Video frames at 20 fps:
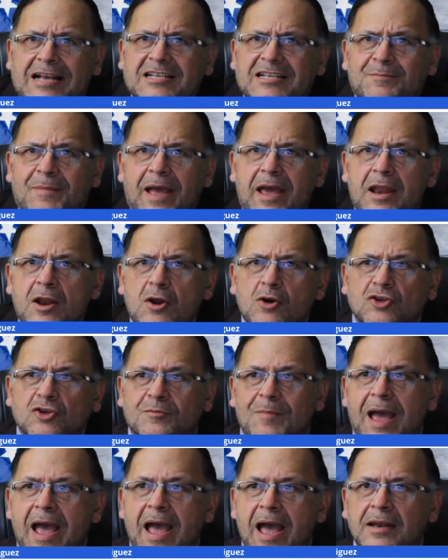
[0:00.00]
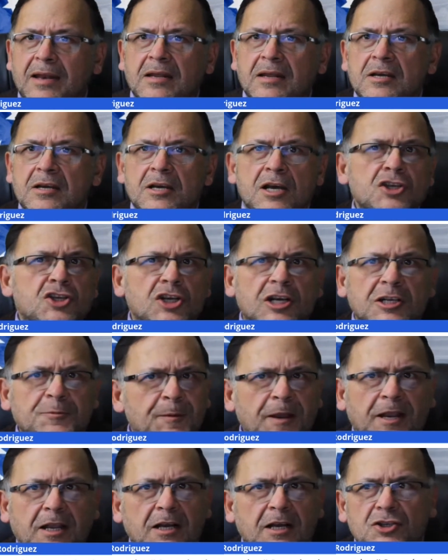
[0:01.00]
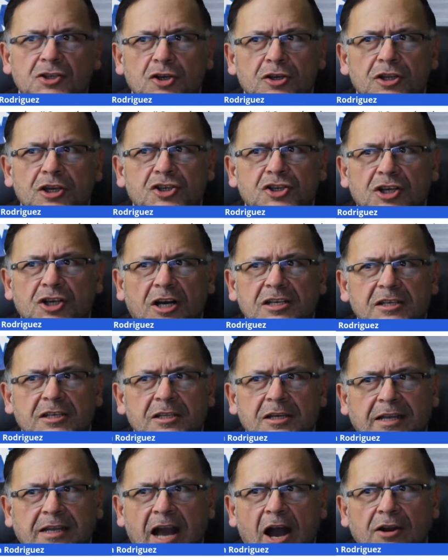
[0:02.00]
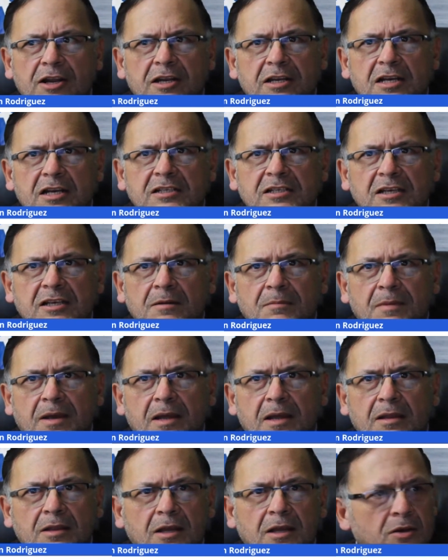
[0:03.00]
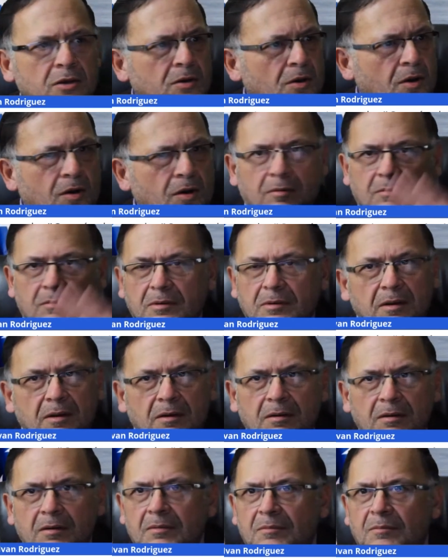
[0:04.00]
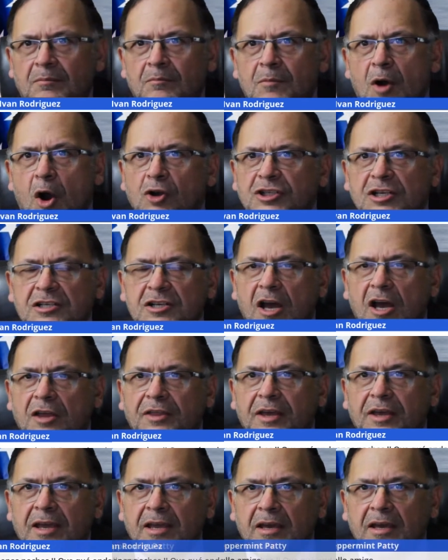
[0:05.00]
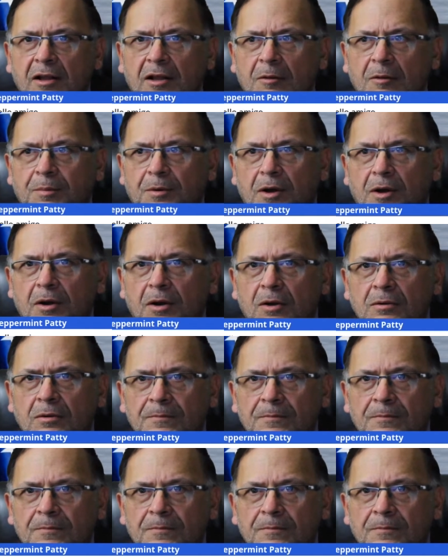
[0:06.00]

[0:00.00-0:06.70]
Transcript: menos, man. Just because you're the judge of the county doesn't mean that you're Moses on the hill, bro.